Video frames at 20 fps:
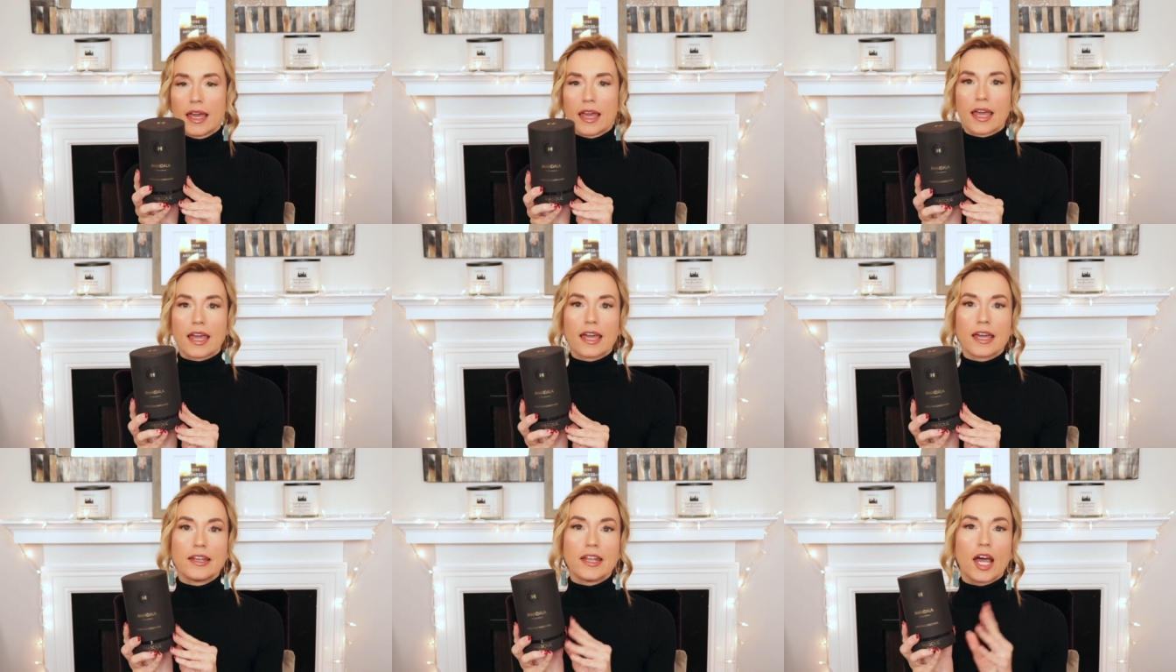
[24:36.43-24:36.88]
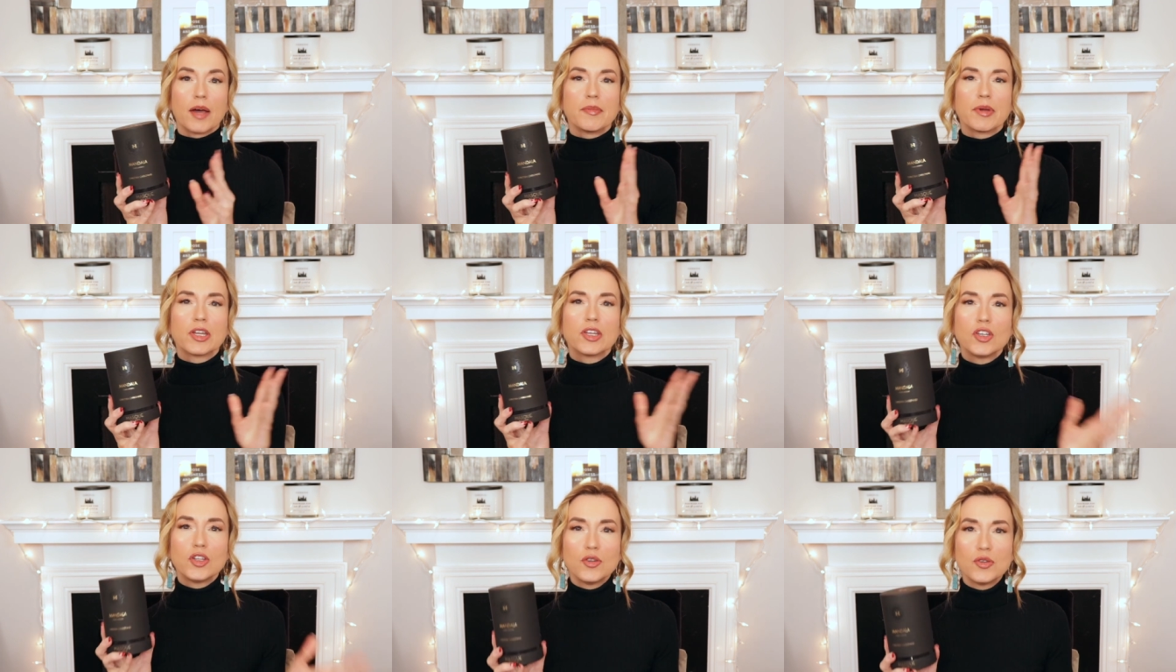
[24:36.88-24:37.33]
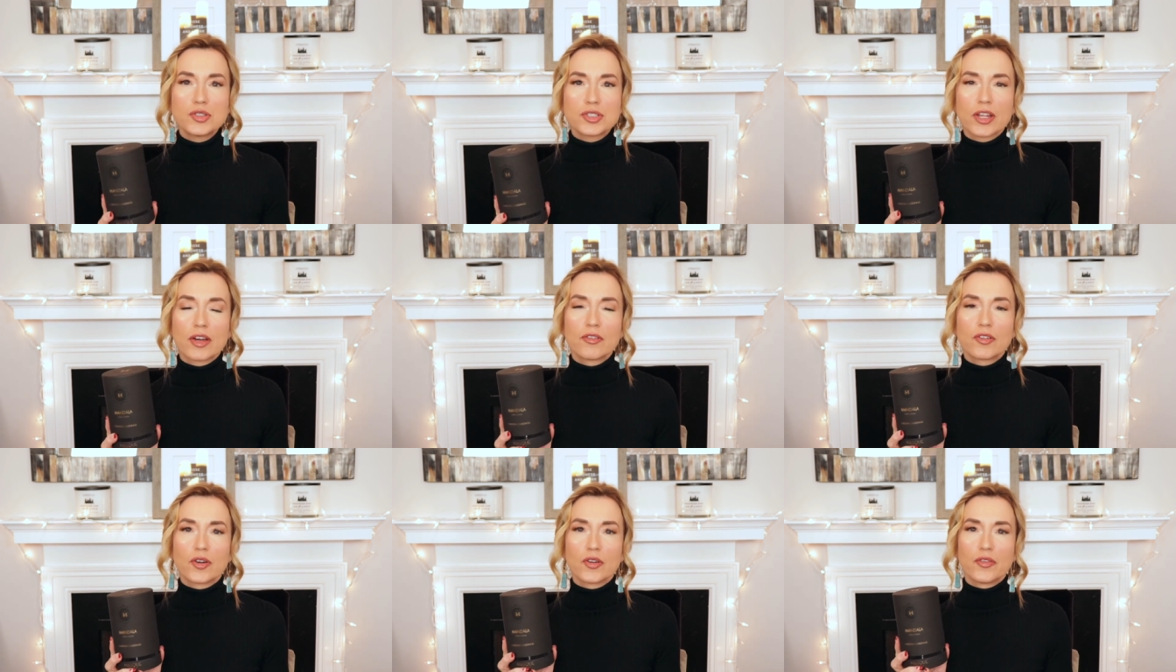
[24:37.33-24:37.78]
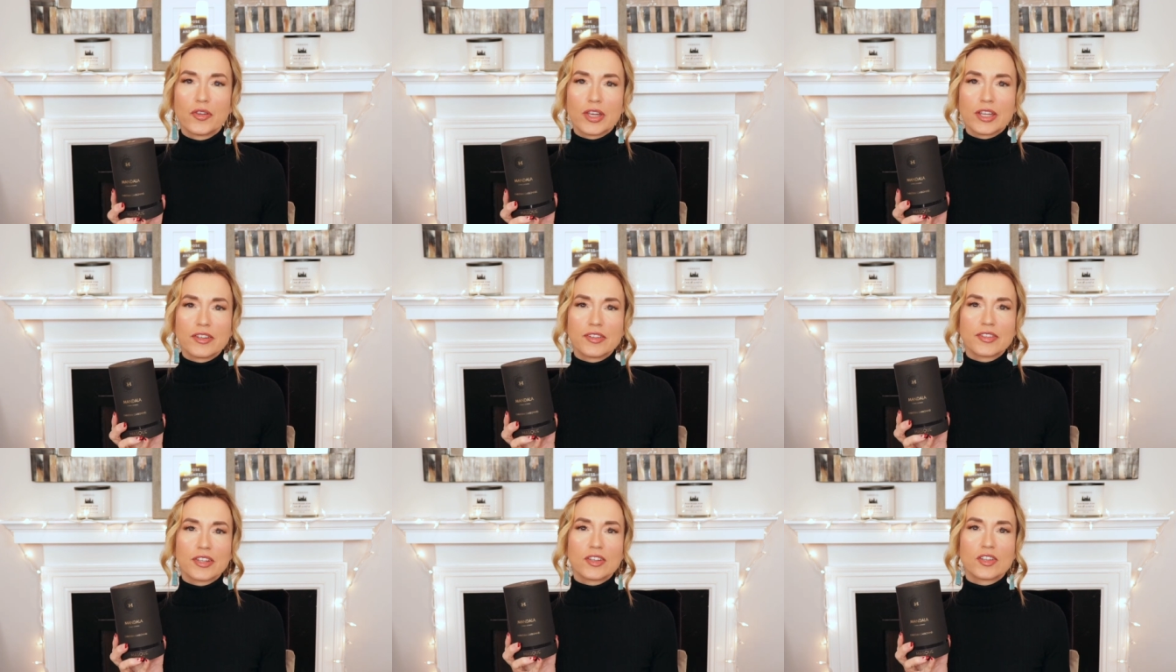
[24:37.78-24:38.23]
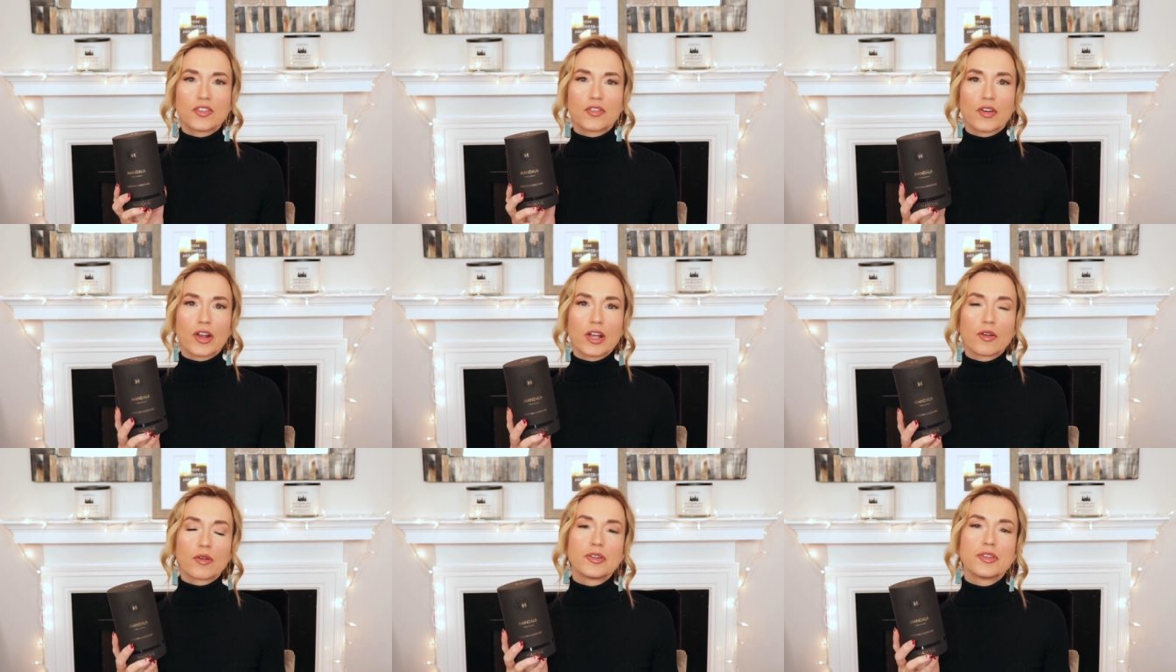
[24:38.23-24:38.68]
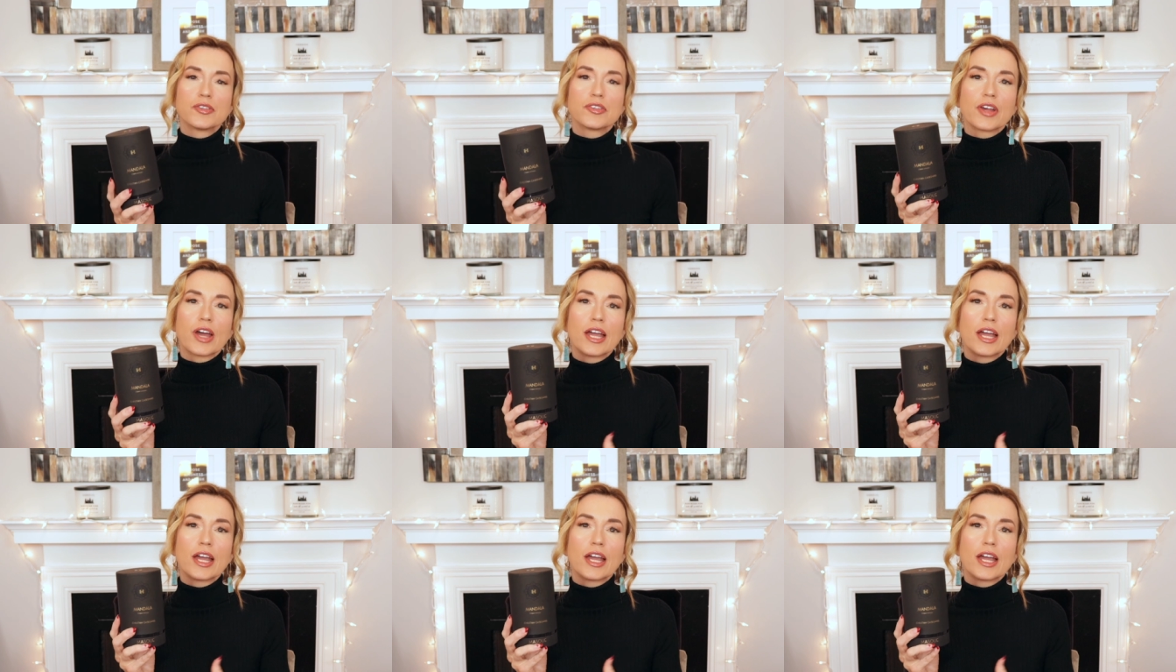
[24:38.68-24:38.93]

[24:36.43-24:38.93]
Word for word: And I'm a huge lover of incense fragrances.